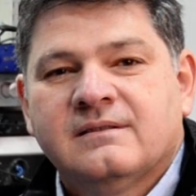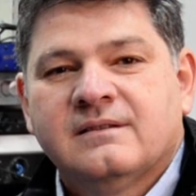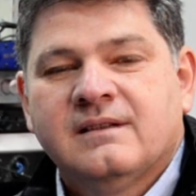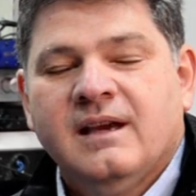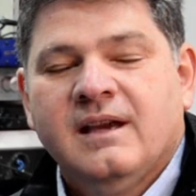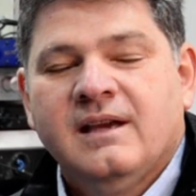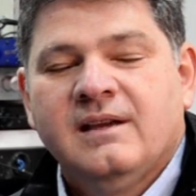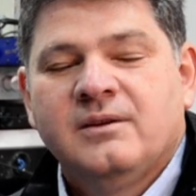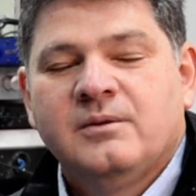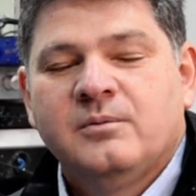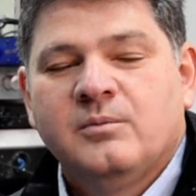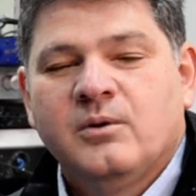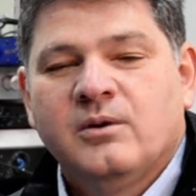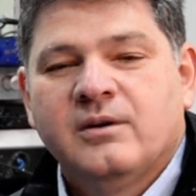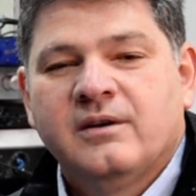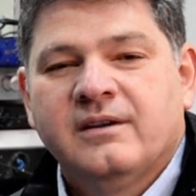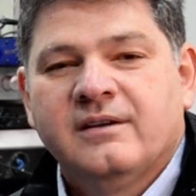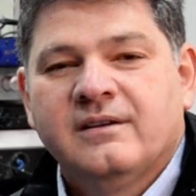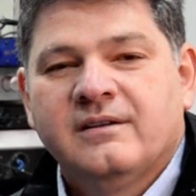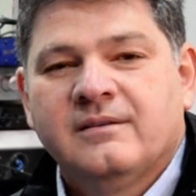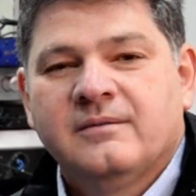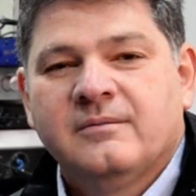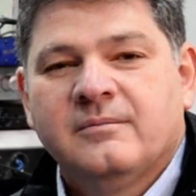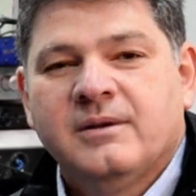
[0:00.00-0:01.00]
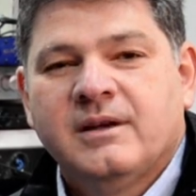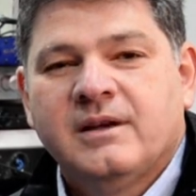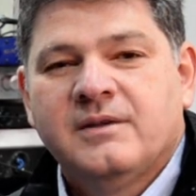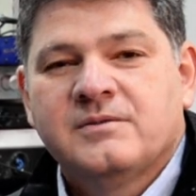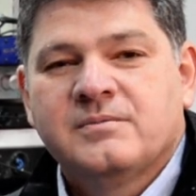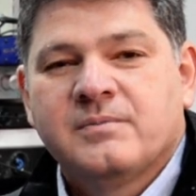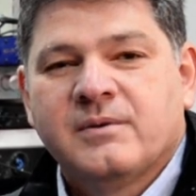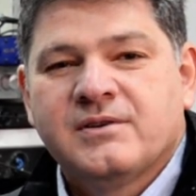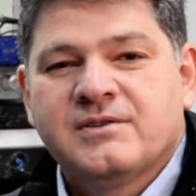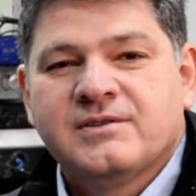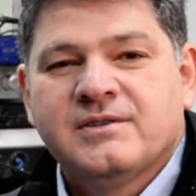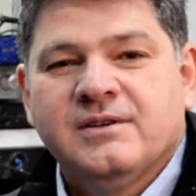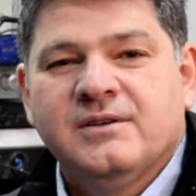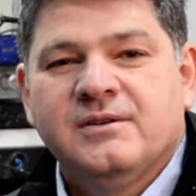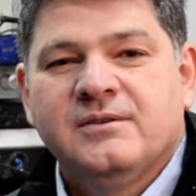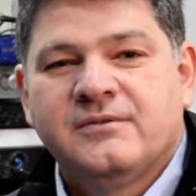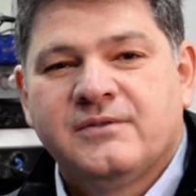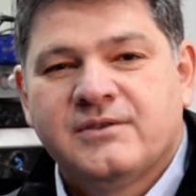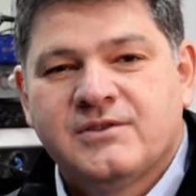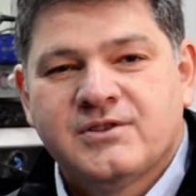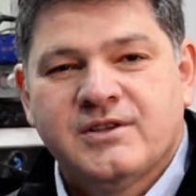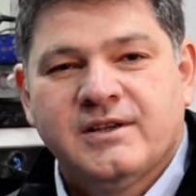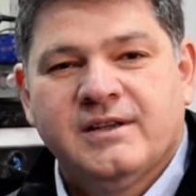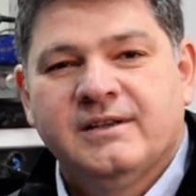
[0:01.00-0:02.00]
Hey, good morning. My name is Marcelo
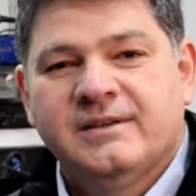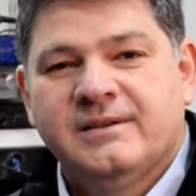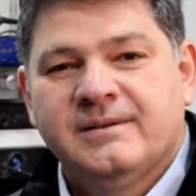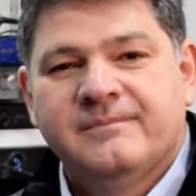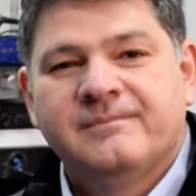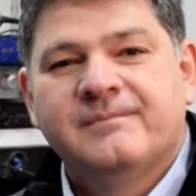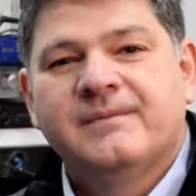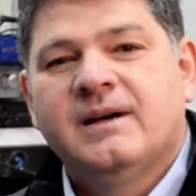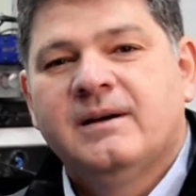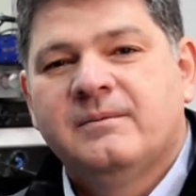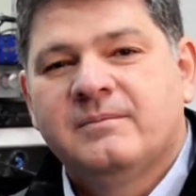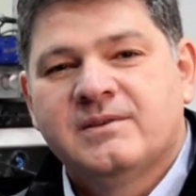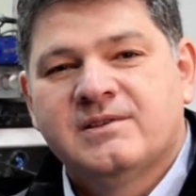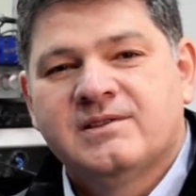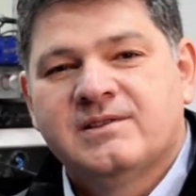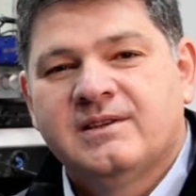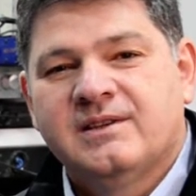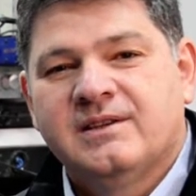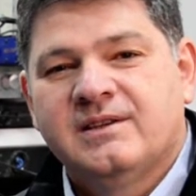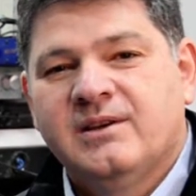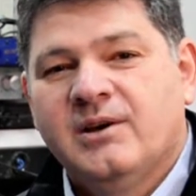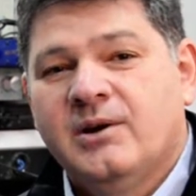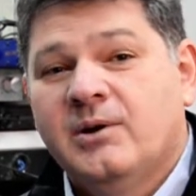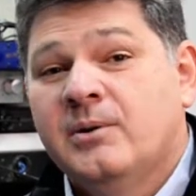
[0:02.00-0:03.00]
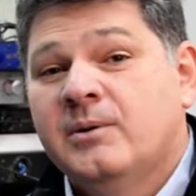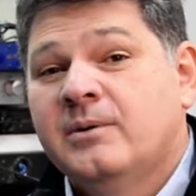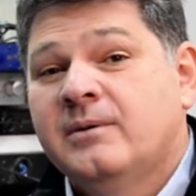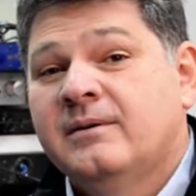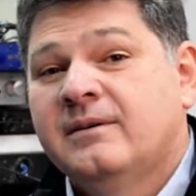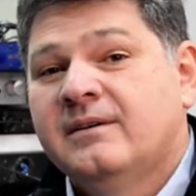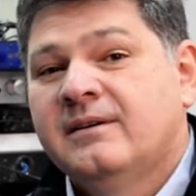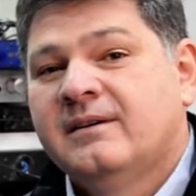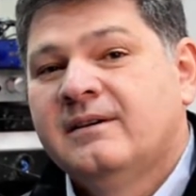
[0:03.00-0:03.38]
Vercelli. I'm the CEO,